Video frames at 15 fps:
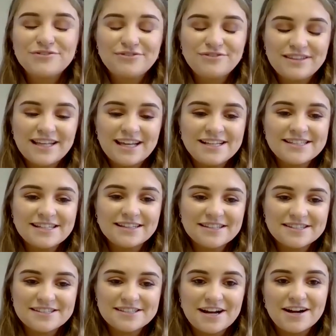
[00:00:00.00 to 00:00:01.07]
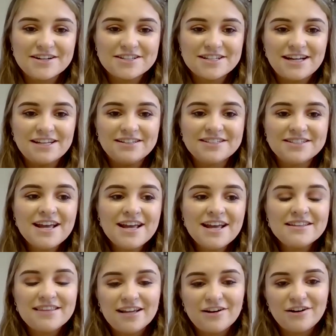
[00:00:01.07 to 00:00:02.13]
of things at the start, and
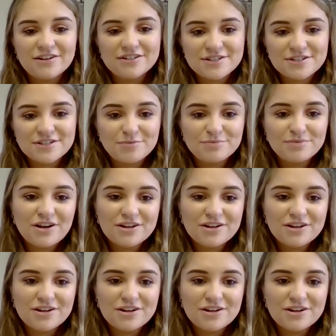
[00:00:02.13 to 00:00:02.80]
they got us up,